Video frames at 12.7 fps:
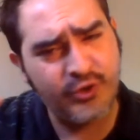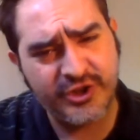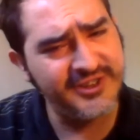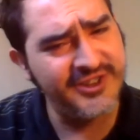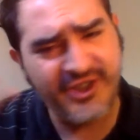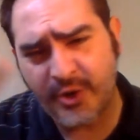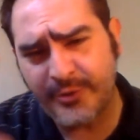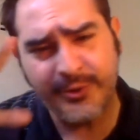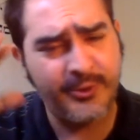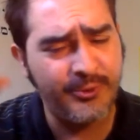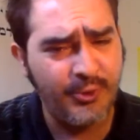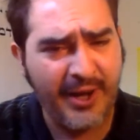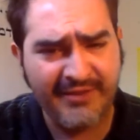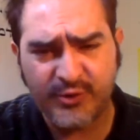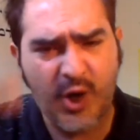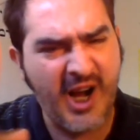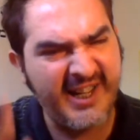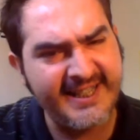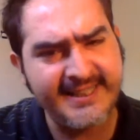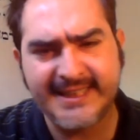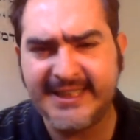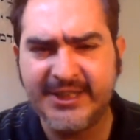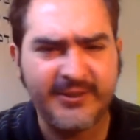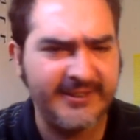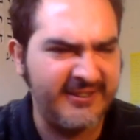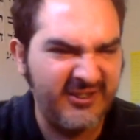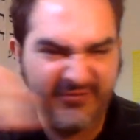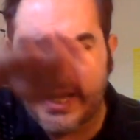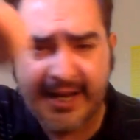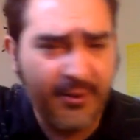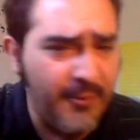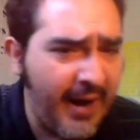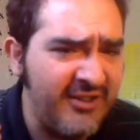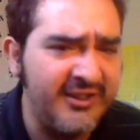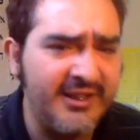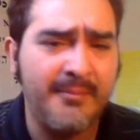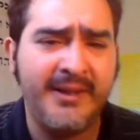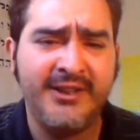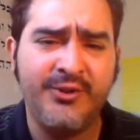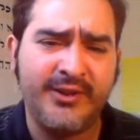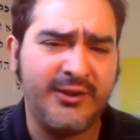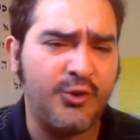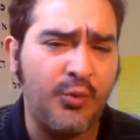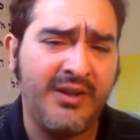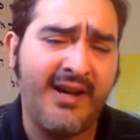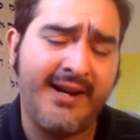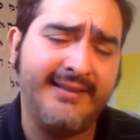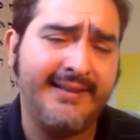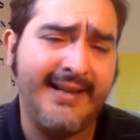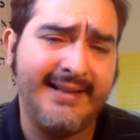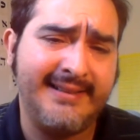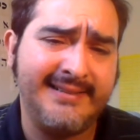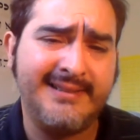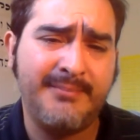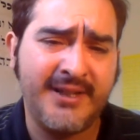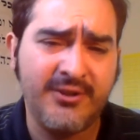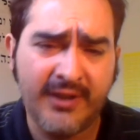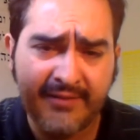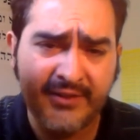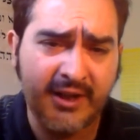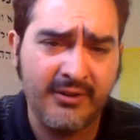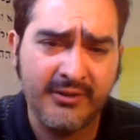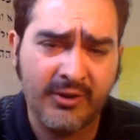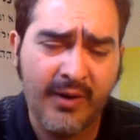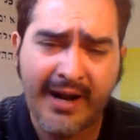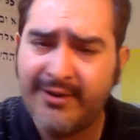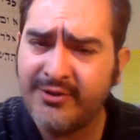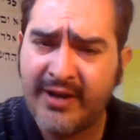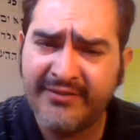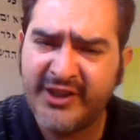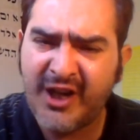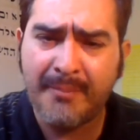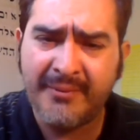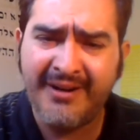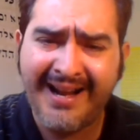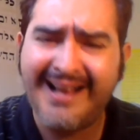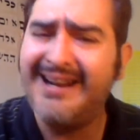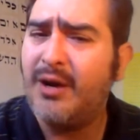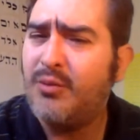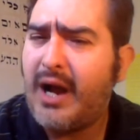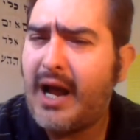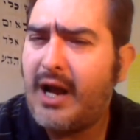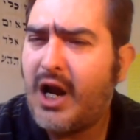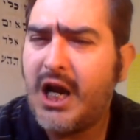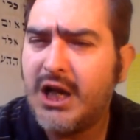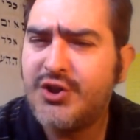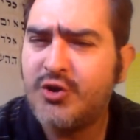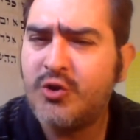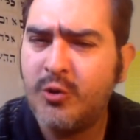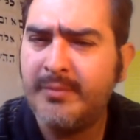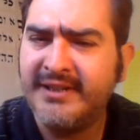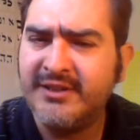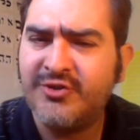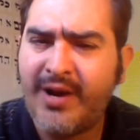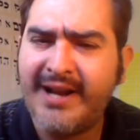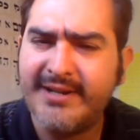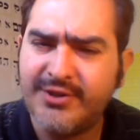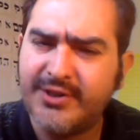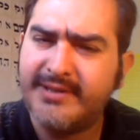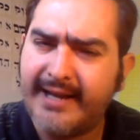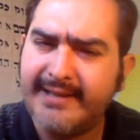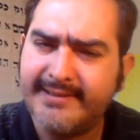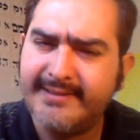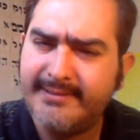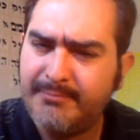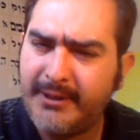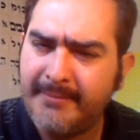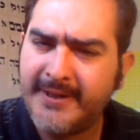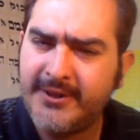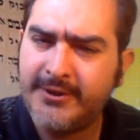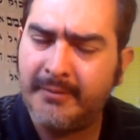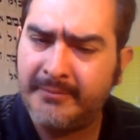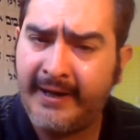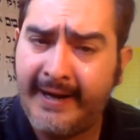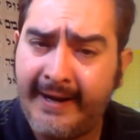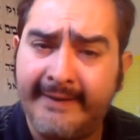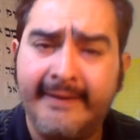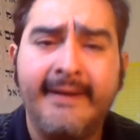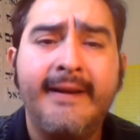You know, you you have rockets. You can fly around them, and you can do a lot of things. Especially if they're on the ground, you have the upper hand. I, I assume in strategy, that's pretty much the upper hand.